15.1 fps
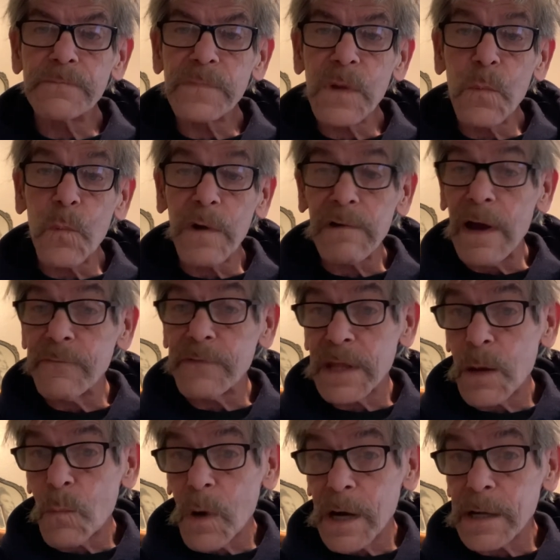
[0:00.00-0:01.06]
wherever
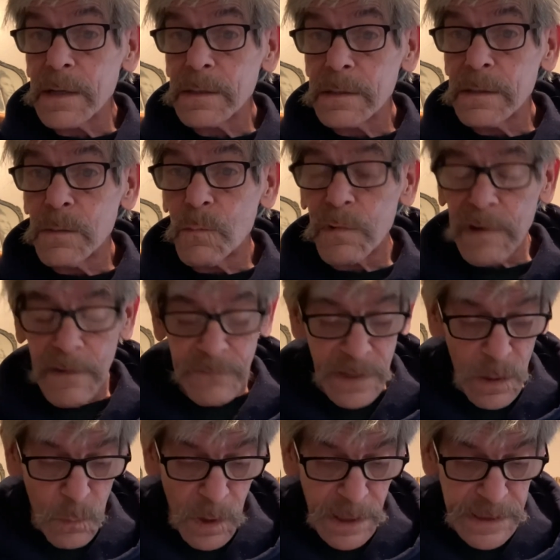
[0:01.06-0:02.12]
they want
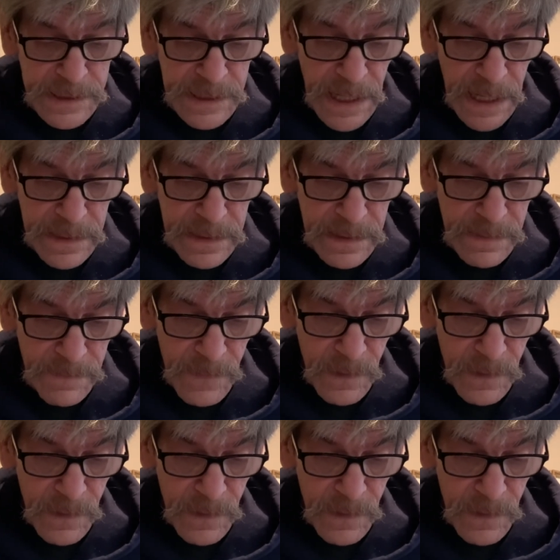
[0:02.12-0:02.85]
to sit.